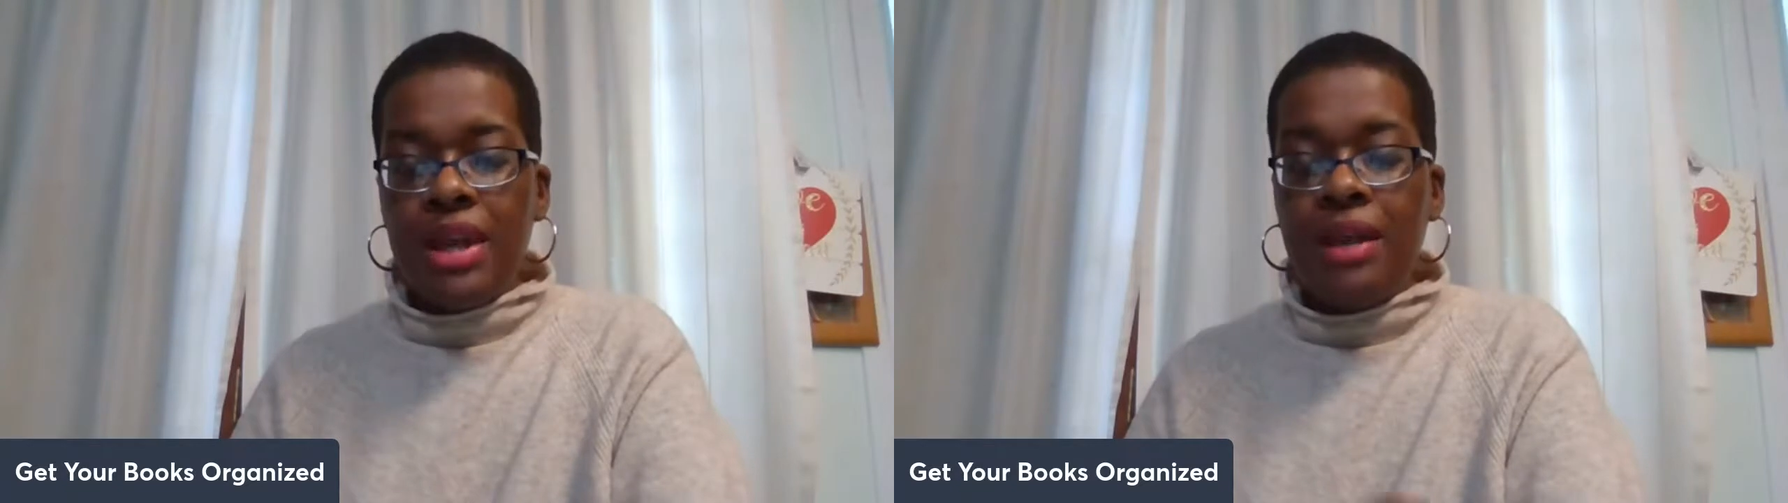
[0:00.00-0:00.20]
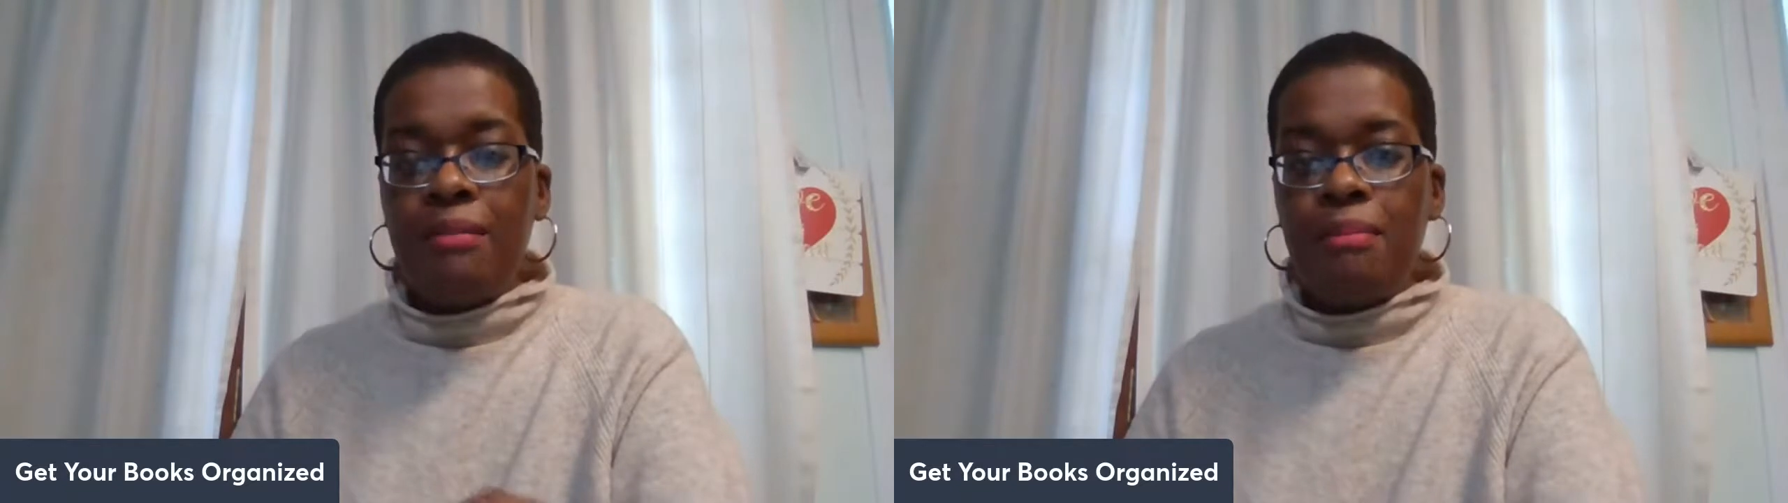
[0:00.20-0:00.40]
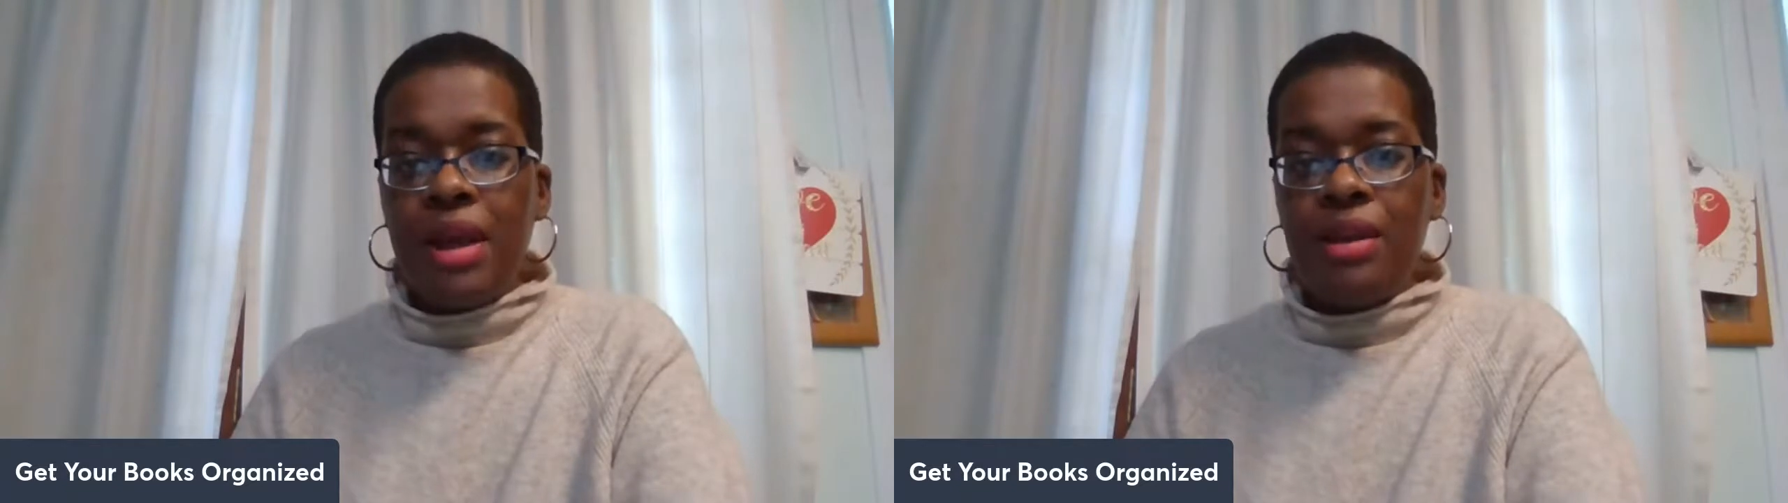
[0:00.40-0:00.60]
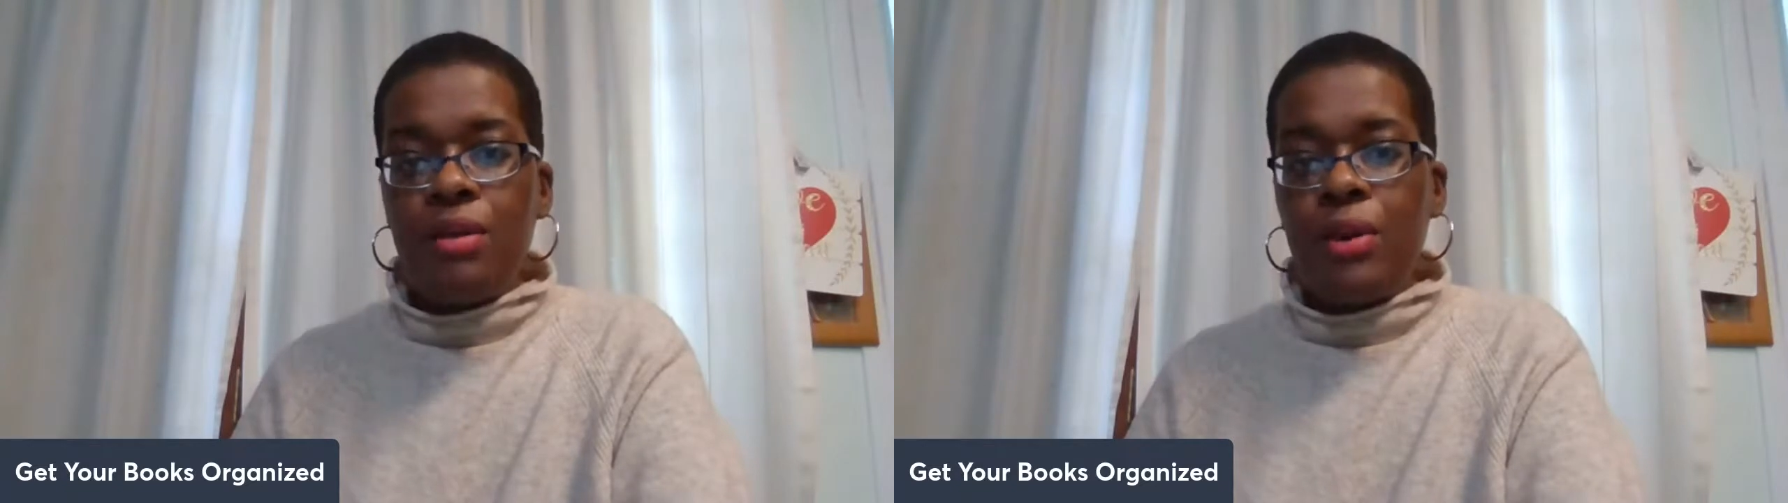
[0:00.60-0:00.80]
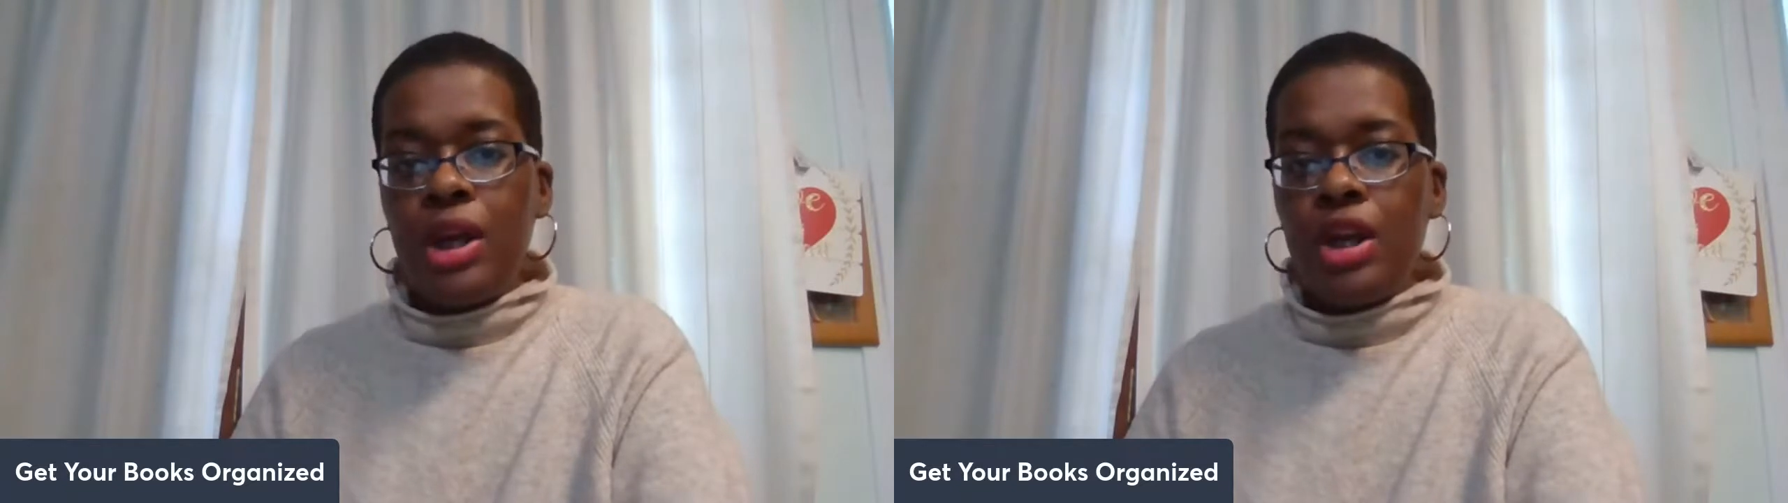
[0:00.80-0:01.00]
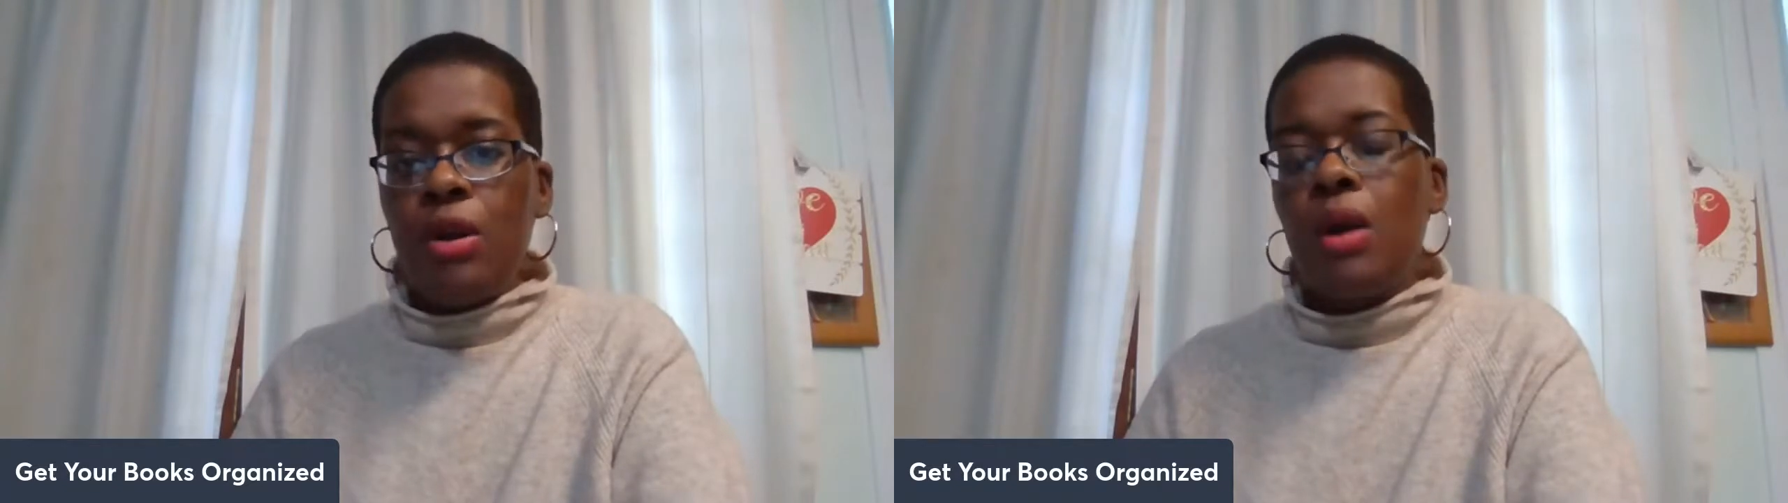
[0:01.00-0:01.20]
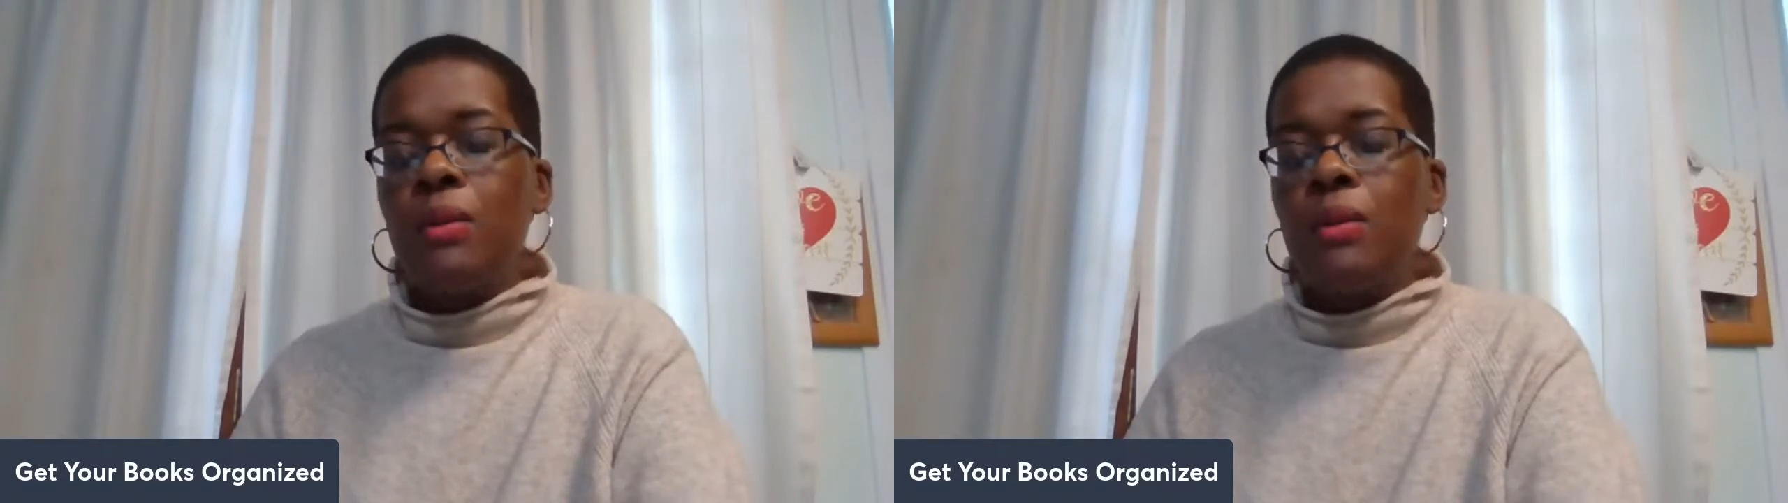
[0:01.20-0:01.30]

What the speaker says: a bank or credit card